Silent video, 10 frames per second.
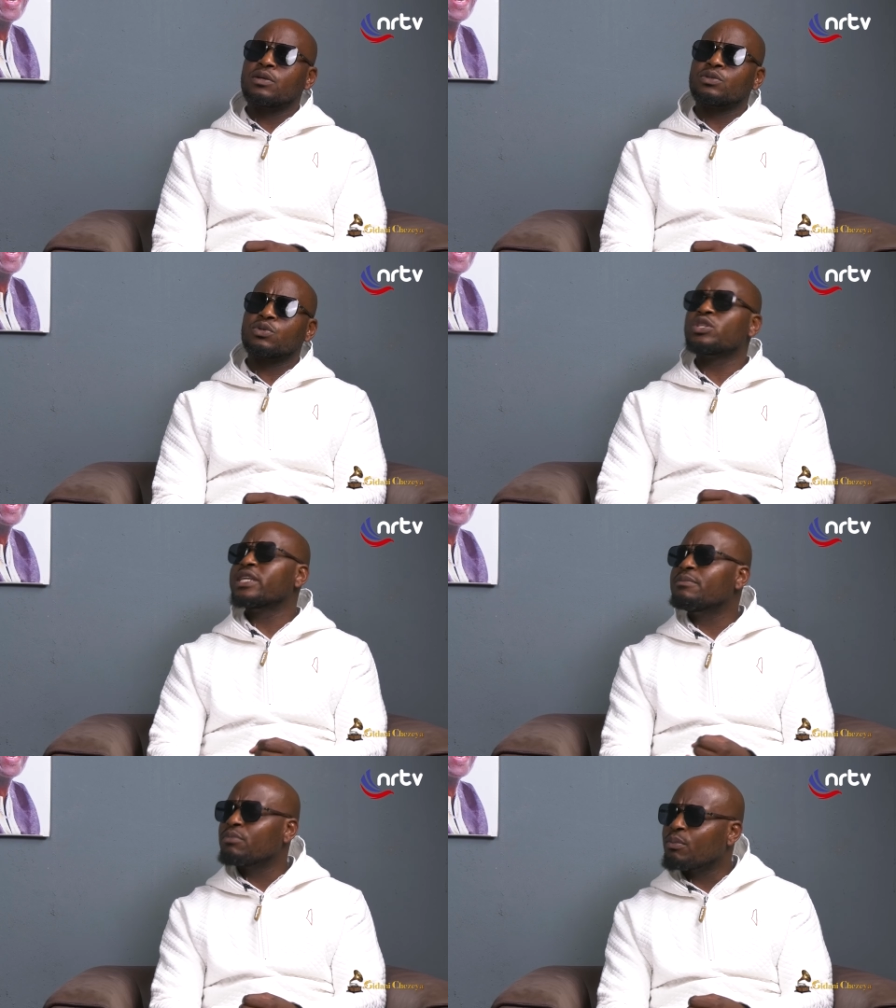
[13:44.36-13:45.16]
there's also
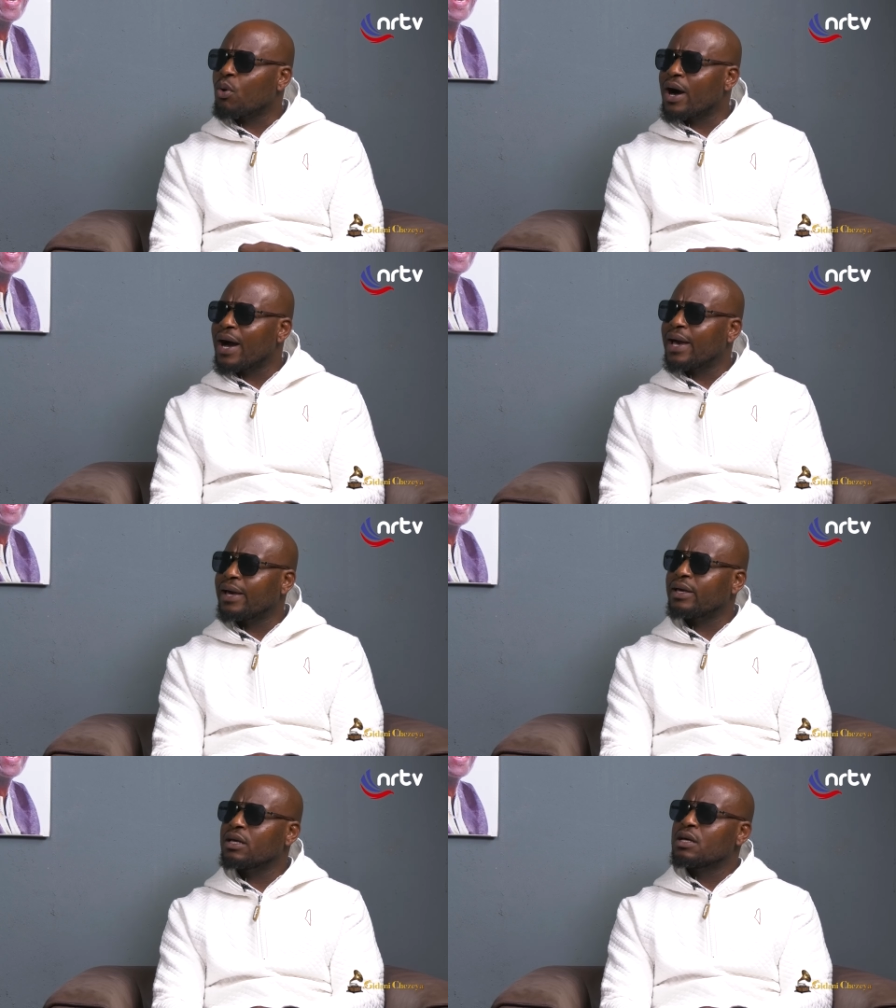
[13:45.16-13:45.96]
Nembo
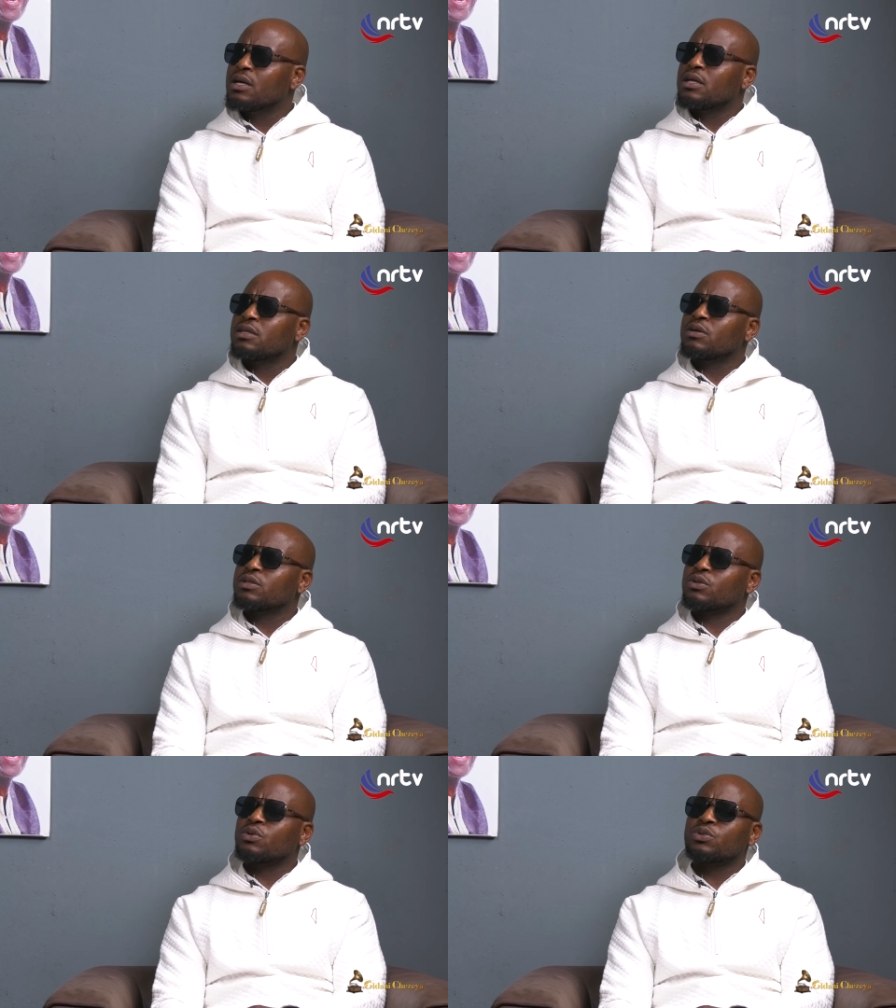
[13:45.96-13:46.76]
Boy.
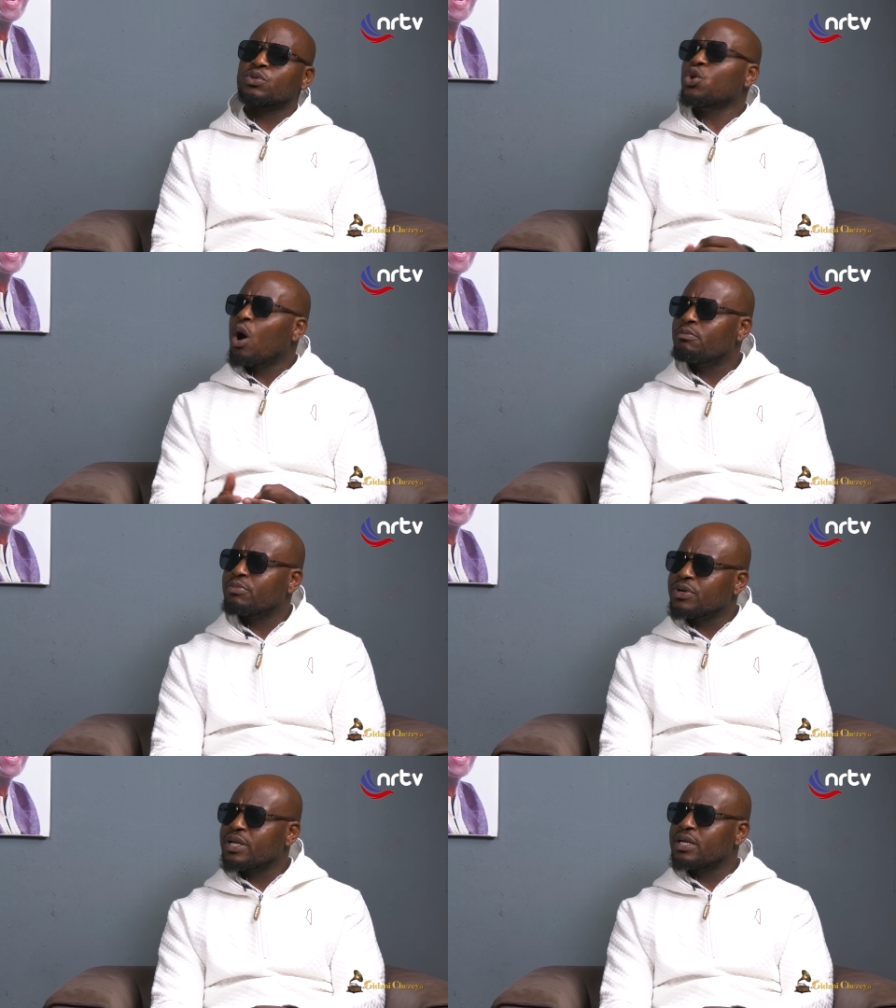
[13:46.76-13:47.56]
There's also
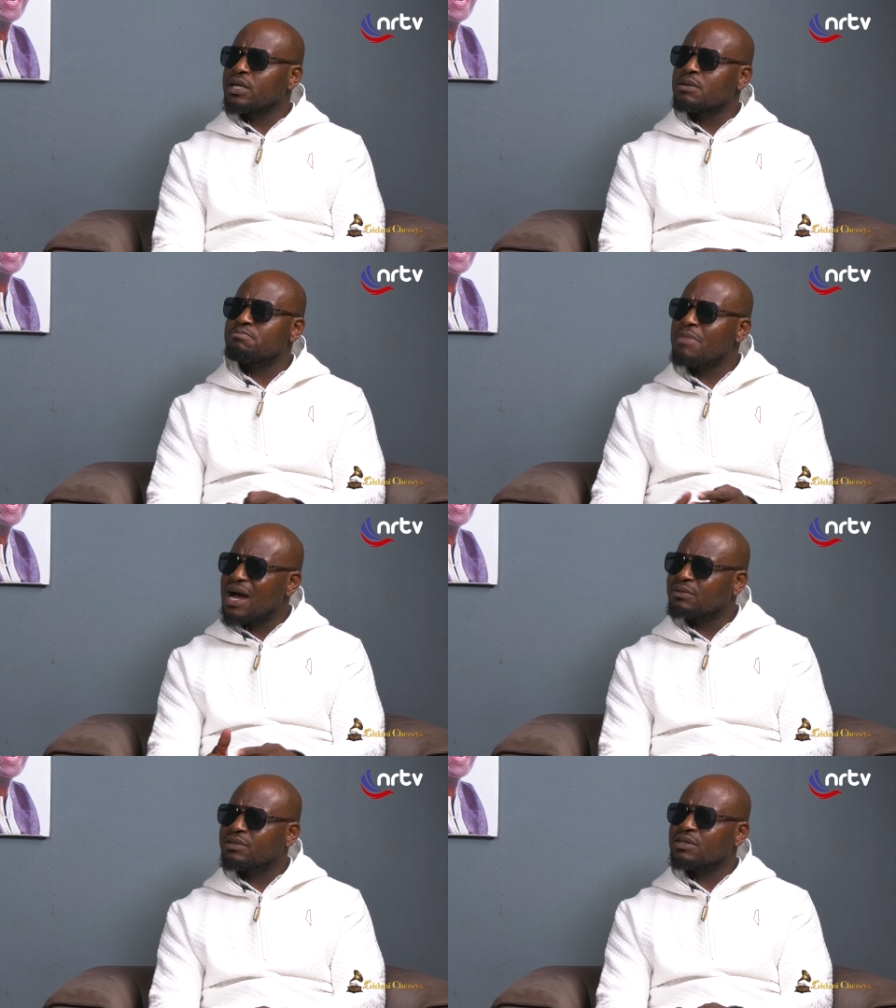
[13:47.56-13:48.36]
Yombri.
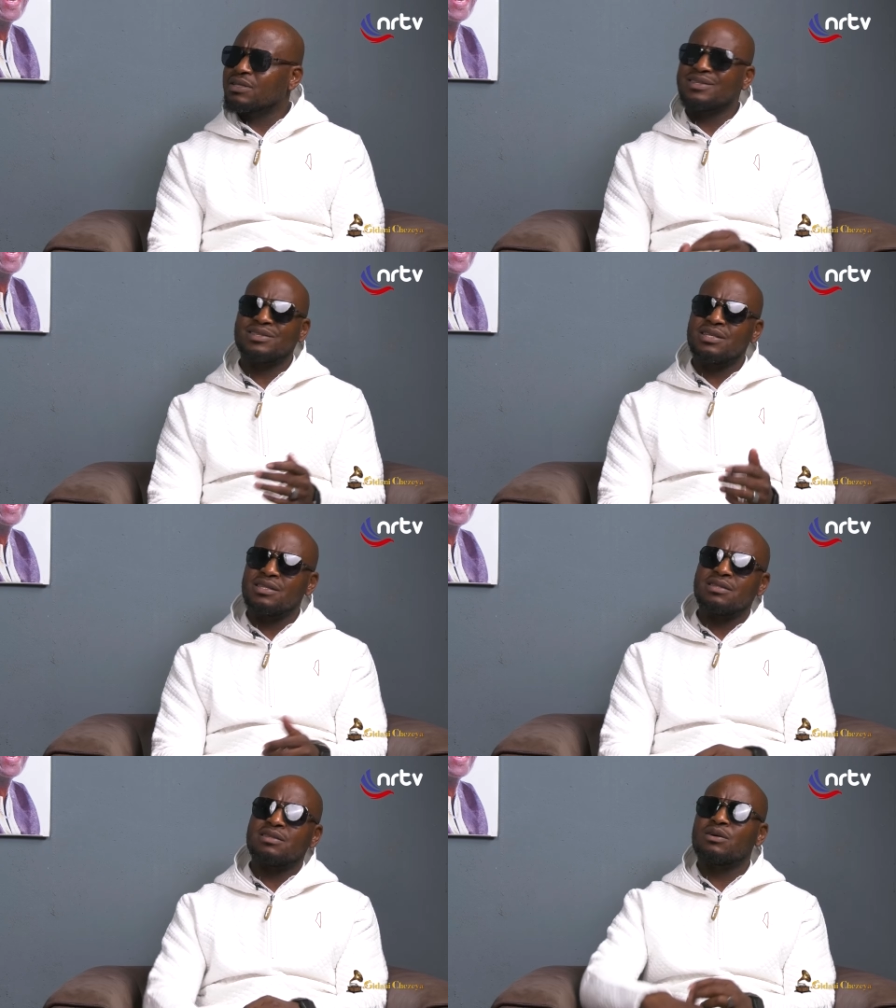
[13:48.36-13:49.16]
Mad. you see,
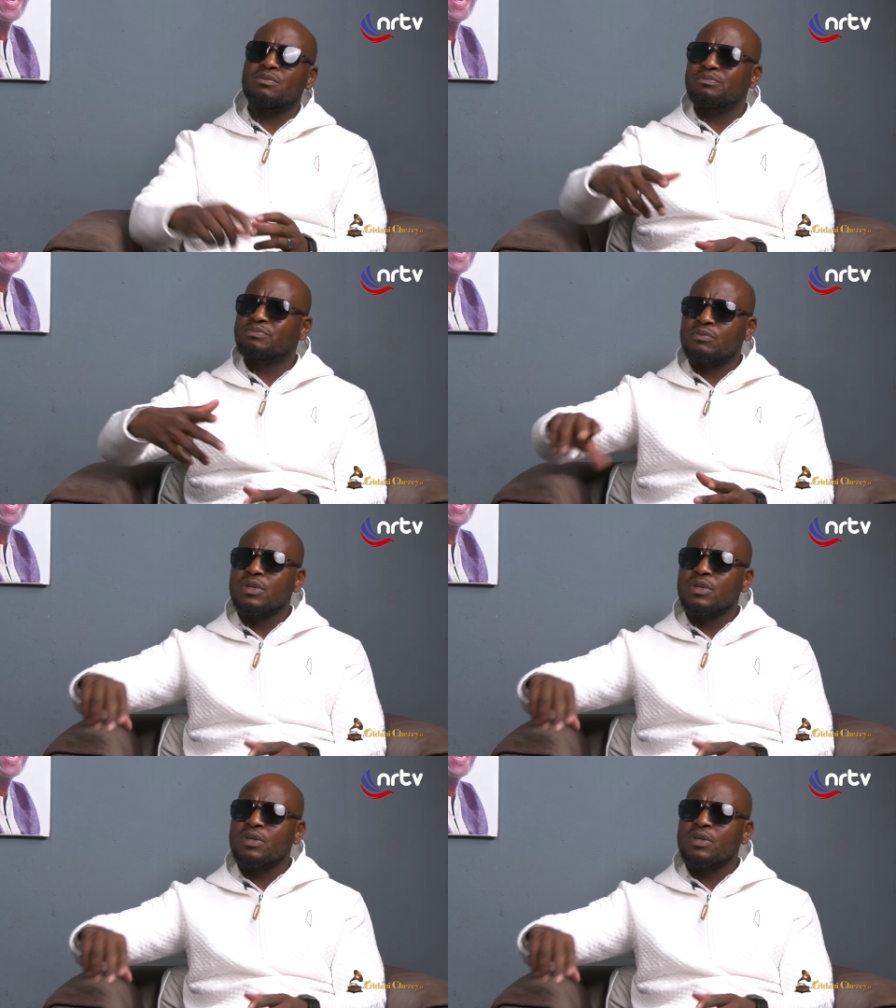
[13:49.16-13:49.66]
yes.